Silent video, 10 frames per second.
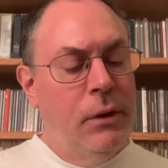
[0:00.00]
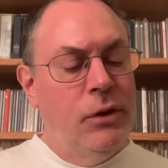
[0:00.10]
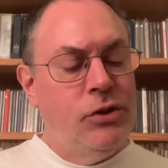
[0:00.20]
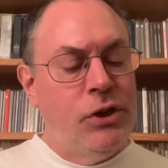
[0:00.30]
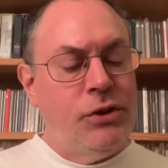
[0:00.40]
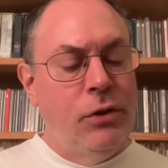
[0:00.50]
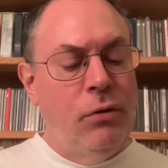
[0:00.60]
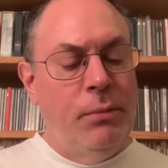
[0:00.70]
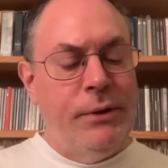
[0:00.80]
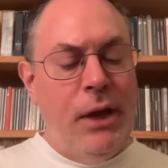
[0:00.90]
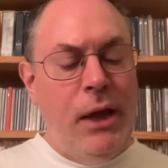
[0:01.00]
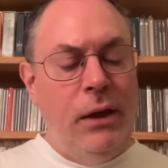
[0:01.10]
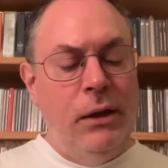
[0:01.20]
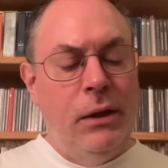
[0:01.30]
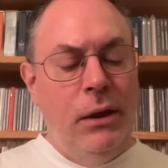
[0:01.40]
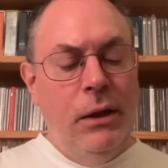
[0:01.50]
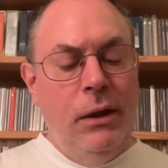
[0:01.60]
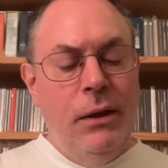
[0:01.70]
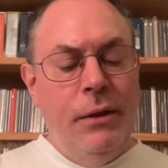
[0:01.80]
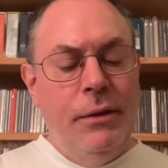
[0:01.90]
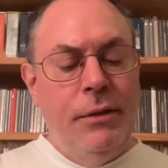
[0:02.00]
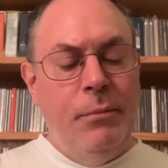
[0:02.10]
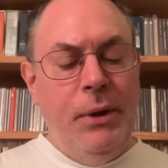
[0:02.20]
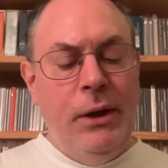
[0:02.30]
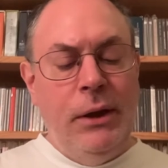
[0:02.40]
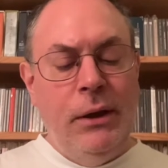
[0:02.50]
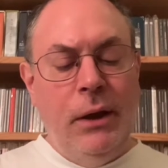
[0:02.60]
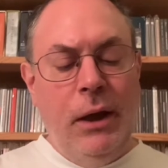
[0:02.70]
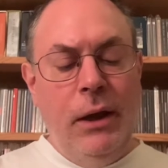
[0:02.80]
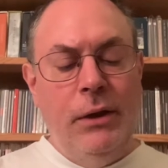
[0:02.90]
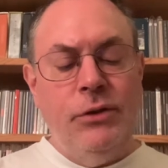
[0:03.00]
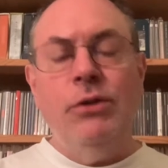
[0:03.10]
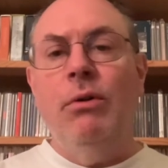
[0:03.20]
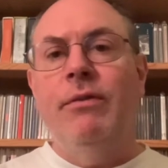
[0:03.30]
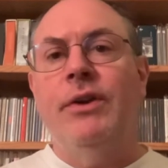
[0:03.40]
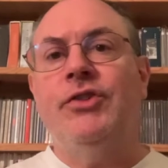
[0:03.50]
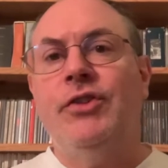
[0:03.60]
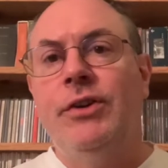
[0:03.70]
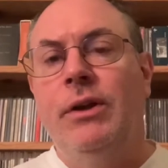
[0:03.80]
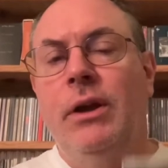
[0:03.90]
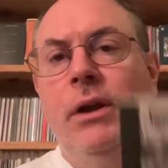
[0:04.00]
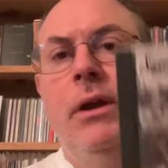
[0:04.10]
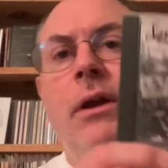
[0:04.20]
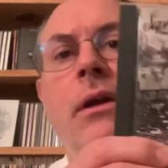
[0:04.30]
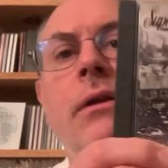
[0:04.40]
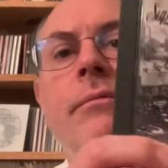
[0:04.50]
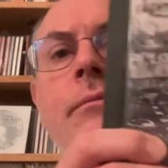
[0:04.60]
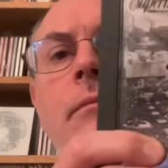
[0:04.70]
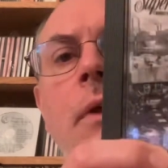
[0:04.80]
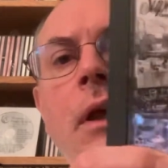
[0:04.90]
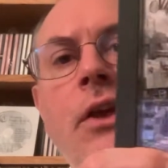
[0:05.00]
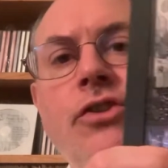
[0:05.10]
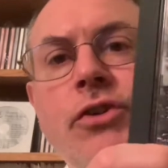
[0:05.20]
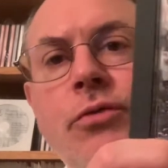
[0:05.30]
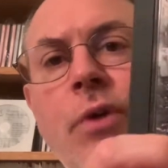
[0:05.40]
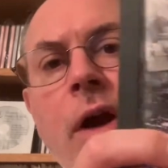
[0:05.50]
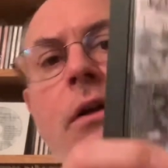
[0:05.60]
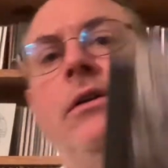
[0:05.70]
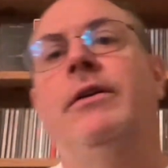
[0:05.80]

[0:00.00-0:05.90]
Just a Normal Day, The Meaning, and Two of Us. It's a good record.